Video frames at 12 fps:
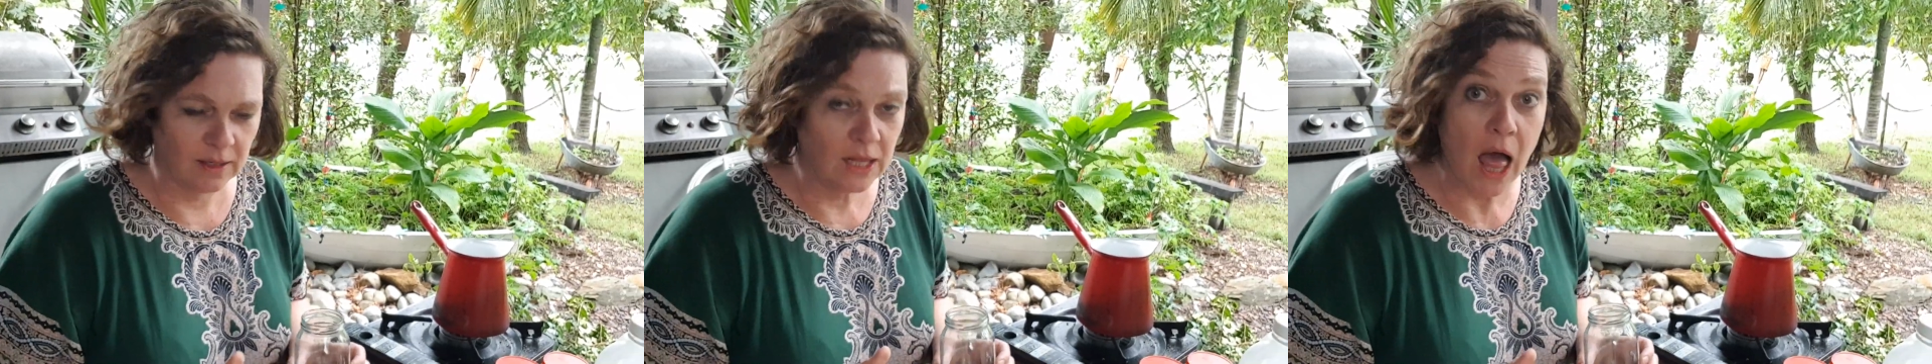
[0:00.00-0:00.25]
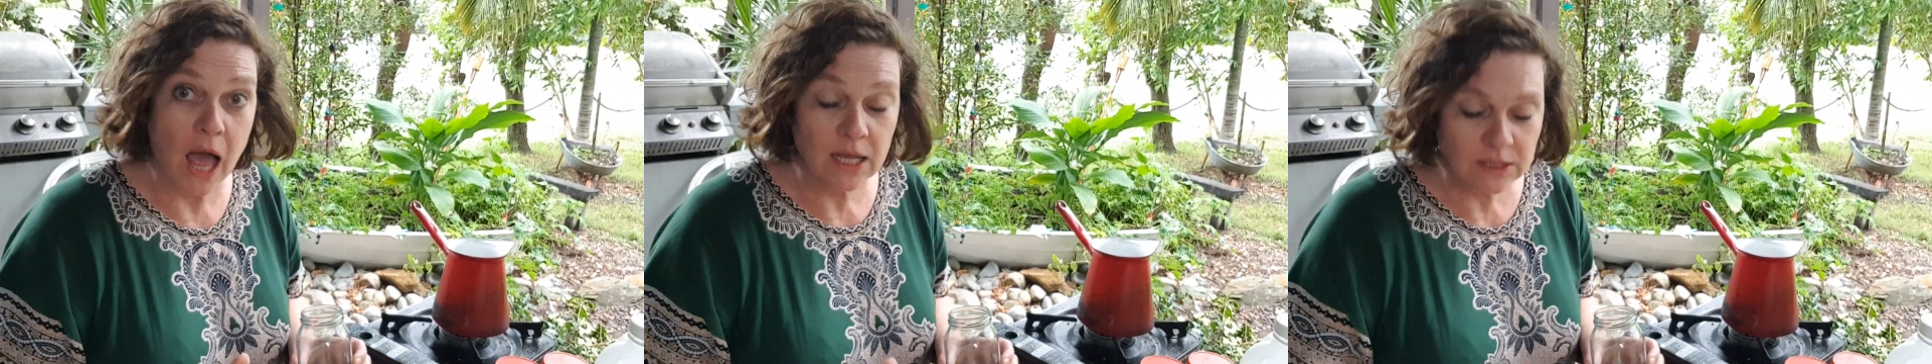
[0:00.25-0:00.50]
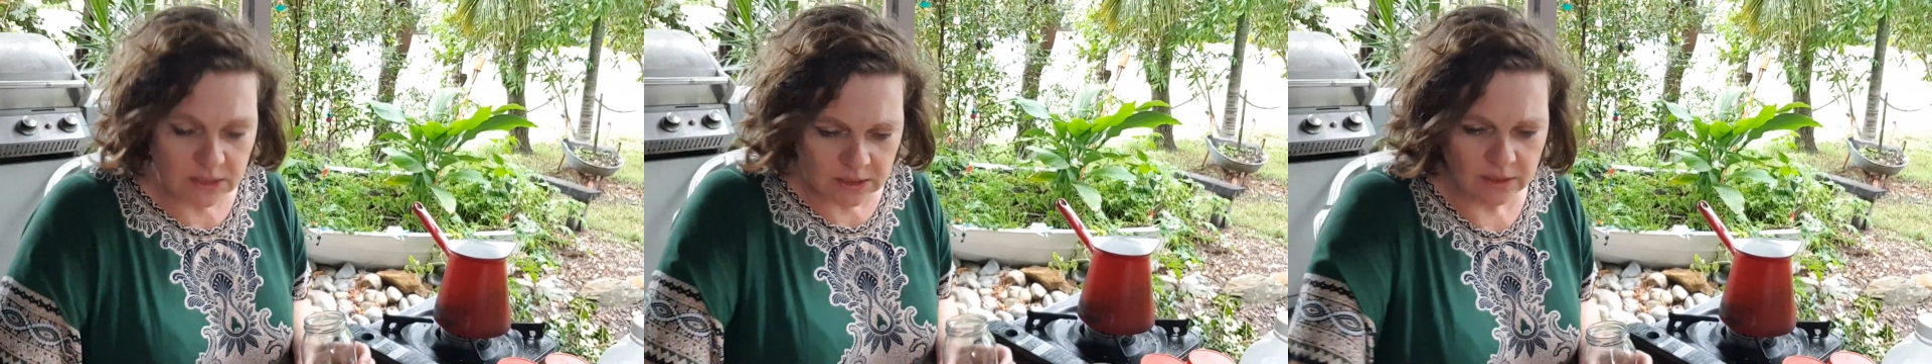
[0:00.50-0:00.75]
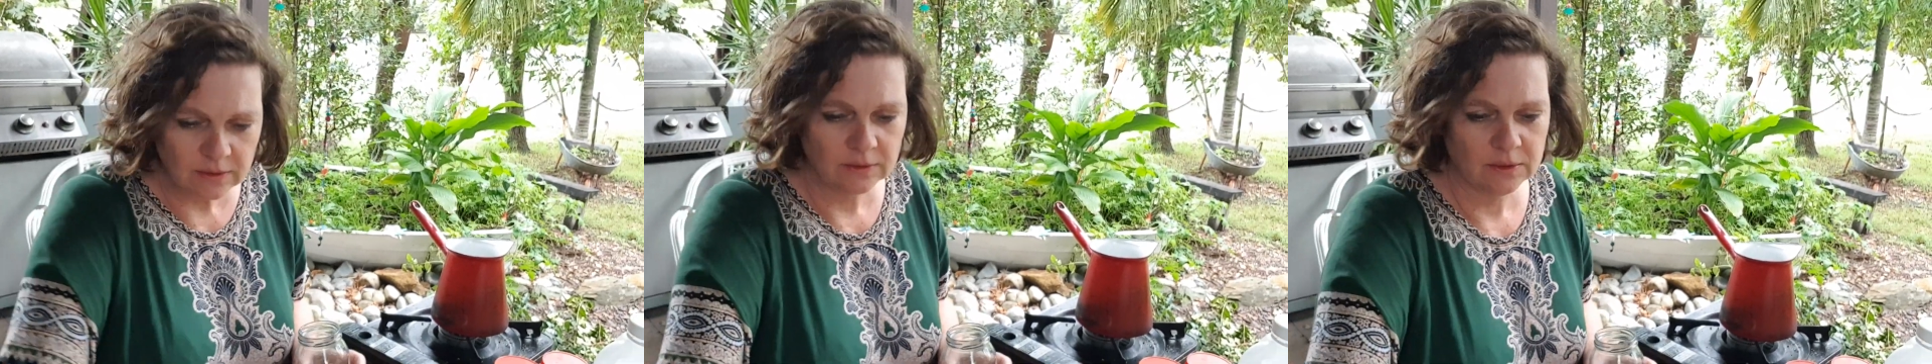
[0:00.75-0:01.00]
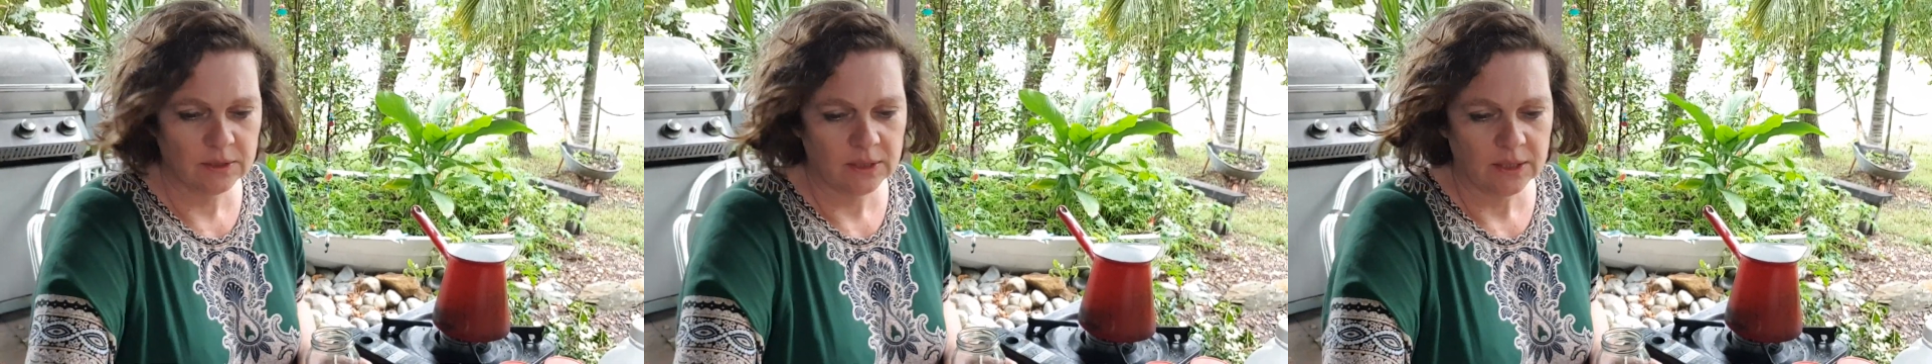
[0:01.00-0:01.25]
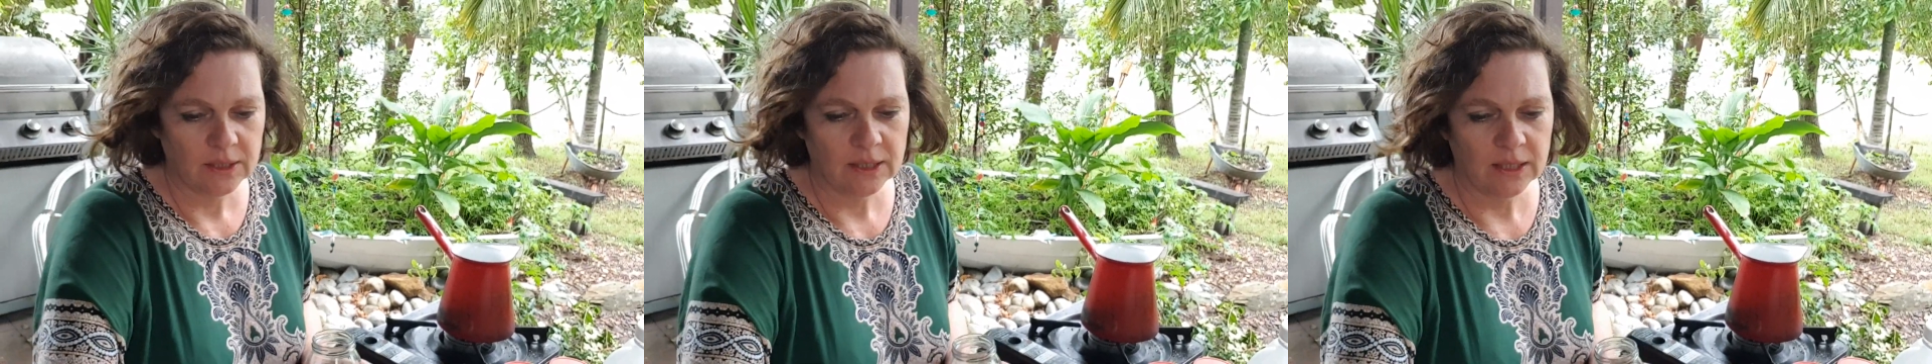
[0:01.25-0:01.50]
class.
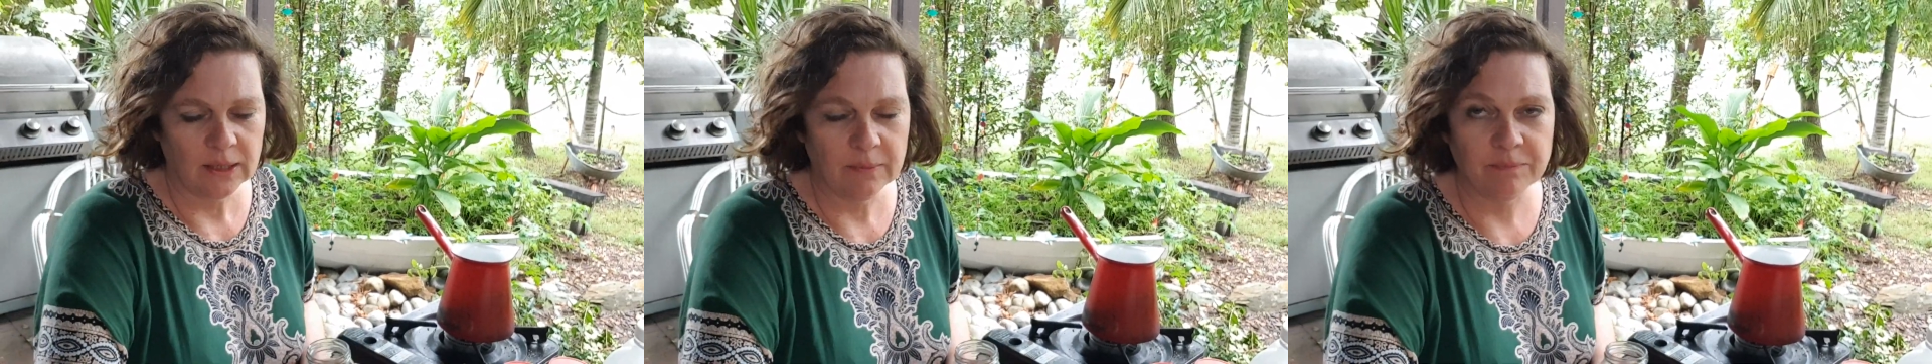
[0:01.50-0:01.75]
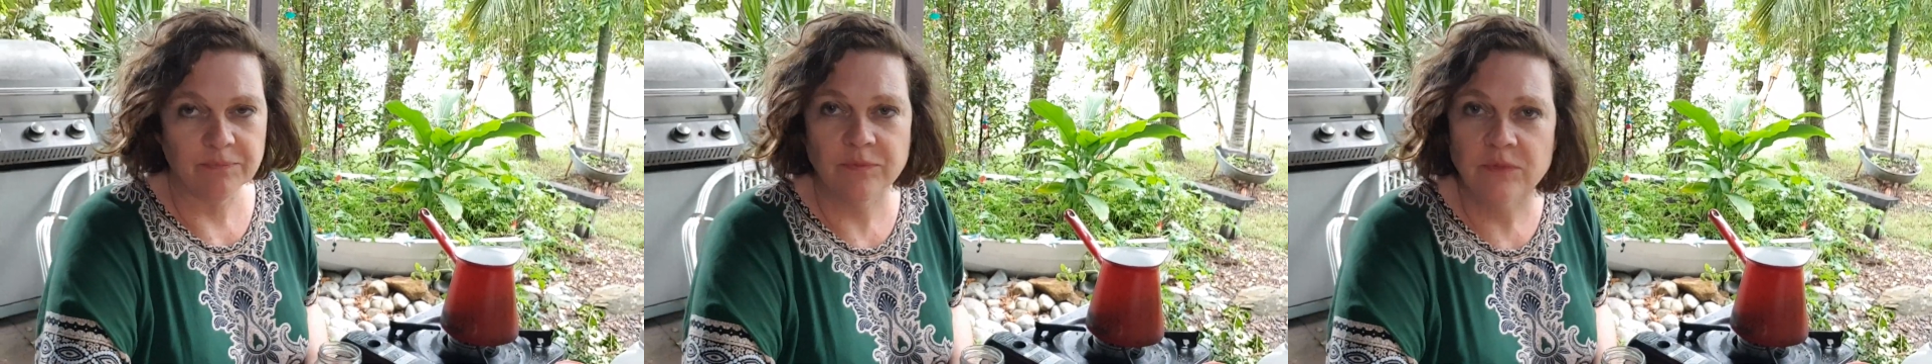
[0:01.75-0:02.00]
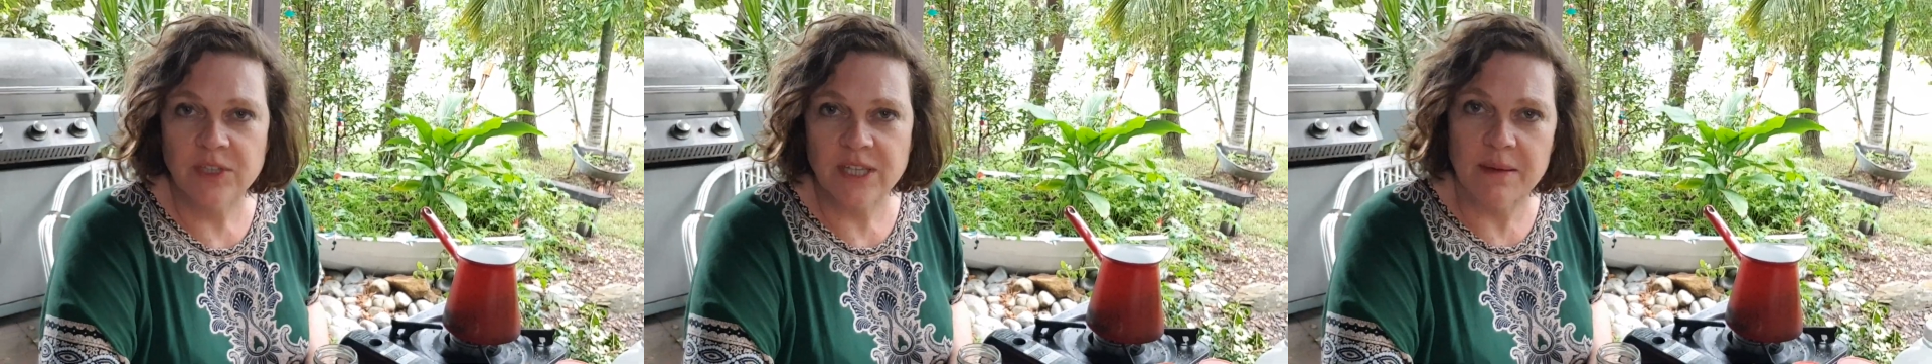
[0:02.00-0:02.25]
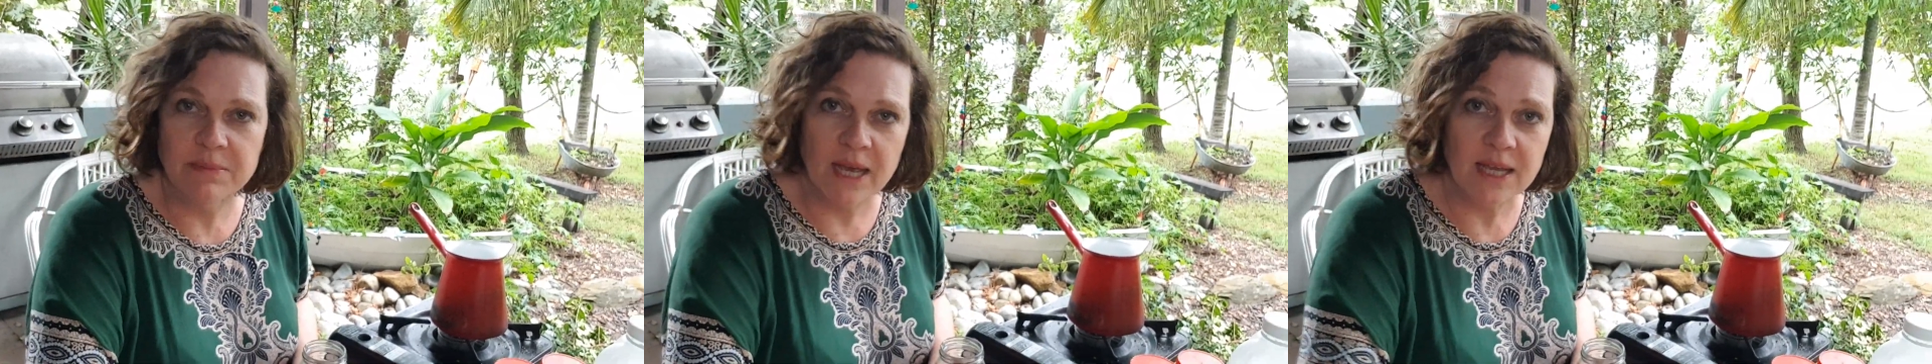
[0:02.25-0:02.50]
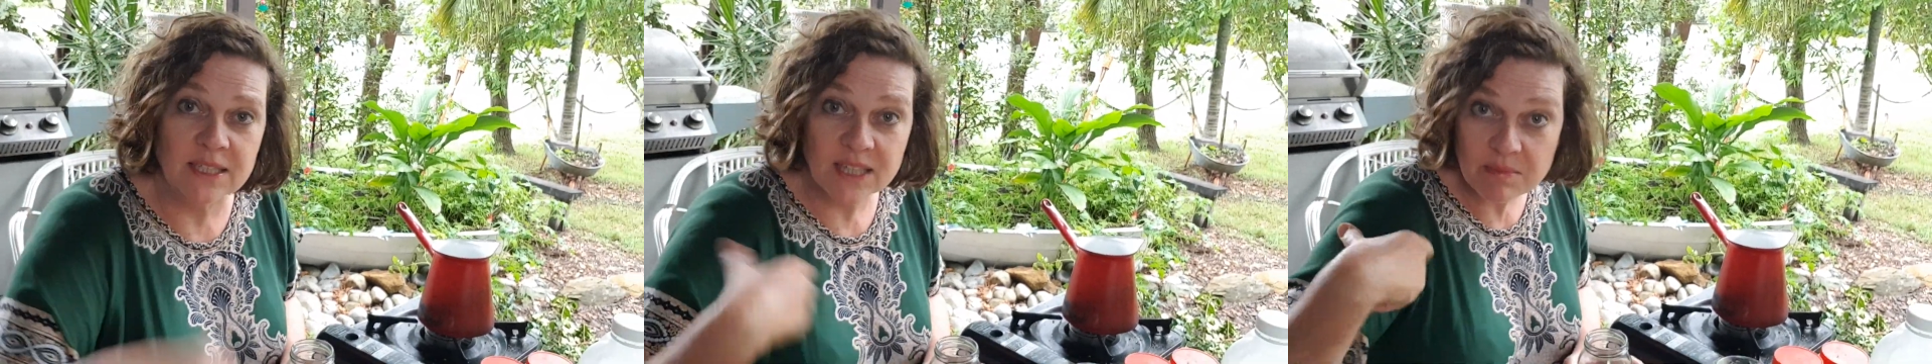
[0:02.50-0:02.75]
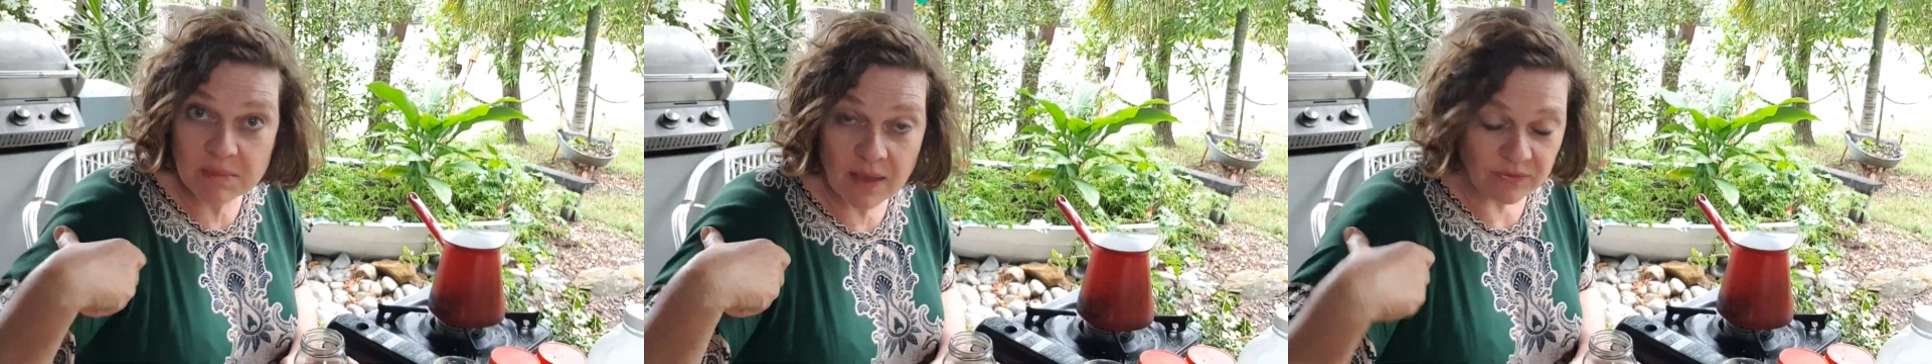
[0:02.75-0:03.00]
Same day,
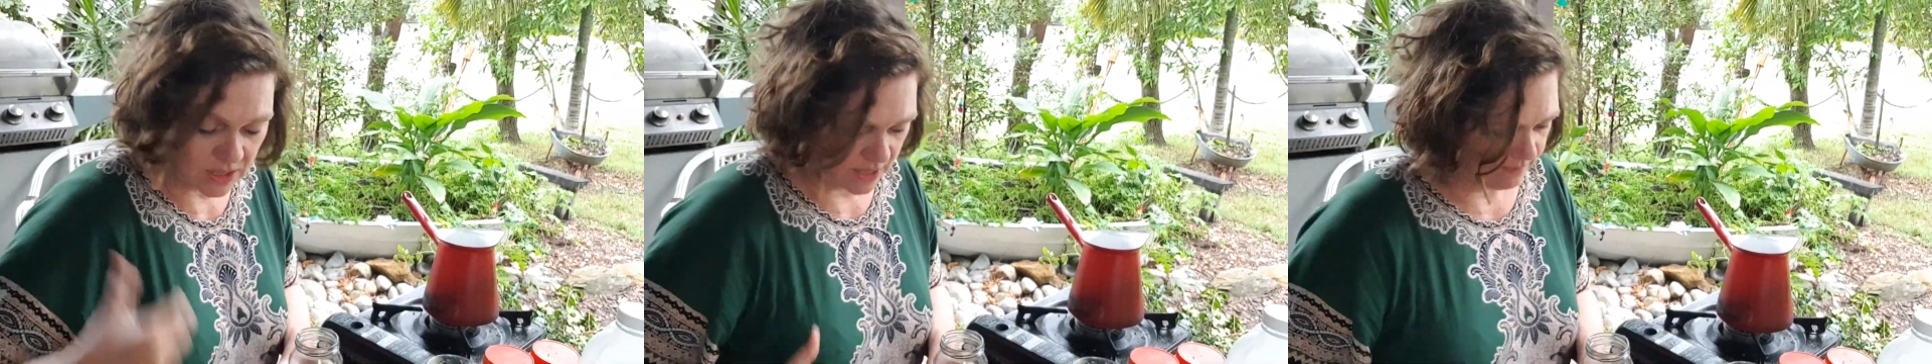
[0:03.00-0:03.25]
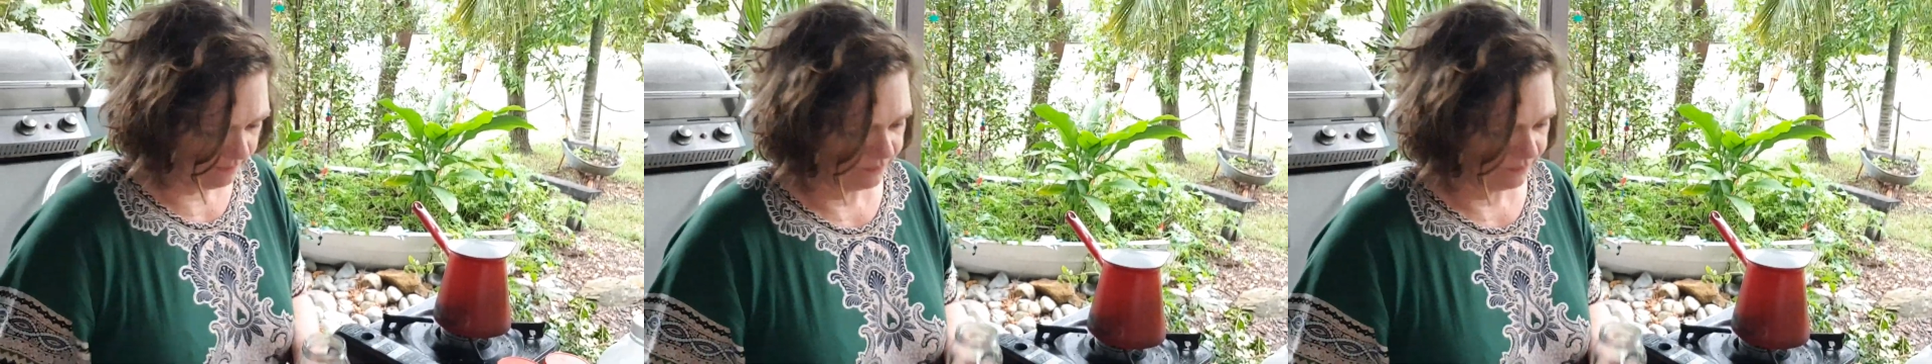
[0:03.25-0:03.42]
same caftan.